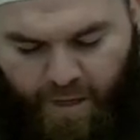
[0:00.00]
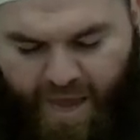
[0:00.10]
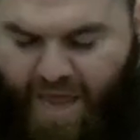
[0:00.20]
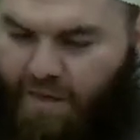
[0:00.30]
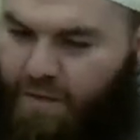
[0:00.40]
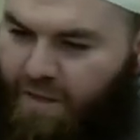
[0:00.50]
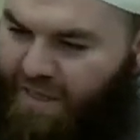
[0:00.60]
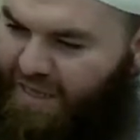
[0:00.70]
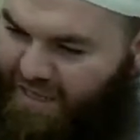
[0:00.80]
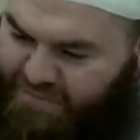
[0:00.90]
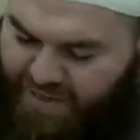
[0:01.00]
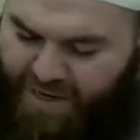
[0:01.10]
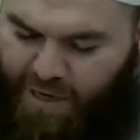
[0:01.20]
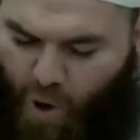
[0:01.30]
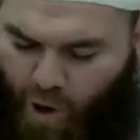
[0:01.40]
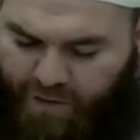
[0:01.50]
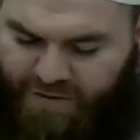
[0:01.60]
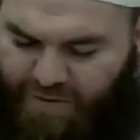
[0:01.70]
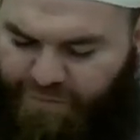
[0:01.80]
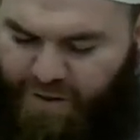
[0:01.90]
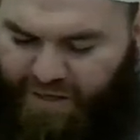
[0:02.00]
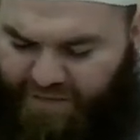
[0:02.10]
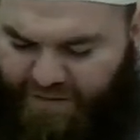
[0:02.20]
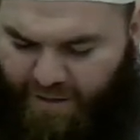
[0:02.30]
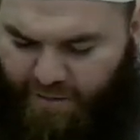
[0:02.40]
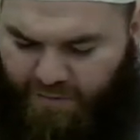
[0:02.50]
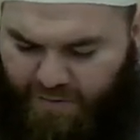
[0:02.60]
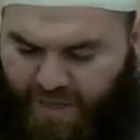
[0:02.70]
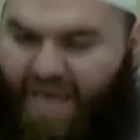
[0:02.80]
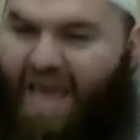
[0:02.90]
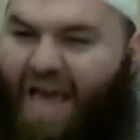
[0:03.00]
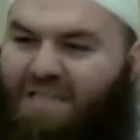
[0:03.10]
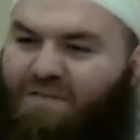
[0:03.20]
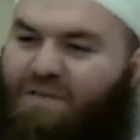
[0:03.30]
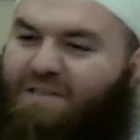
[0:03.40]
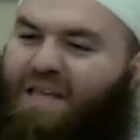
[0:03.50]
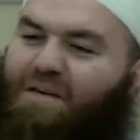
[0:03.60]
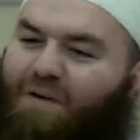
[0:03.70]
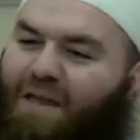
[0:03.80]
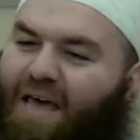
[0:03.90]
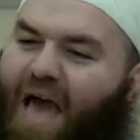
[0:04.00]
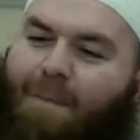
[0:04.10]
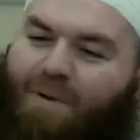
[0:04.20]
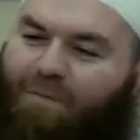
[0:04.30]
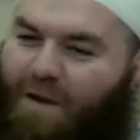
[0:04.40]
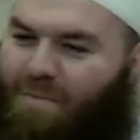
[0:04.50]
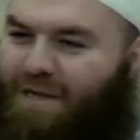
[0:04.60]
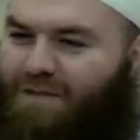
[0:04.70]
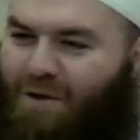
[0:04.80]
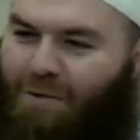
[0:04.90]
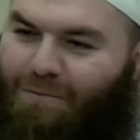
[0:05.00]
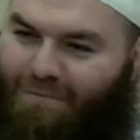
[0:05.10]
And he gives it in all its different details as if it's an event that happened 5 minutes ago.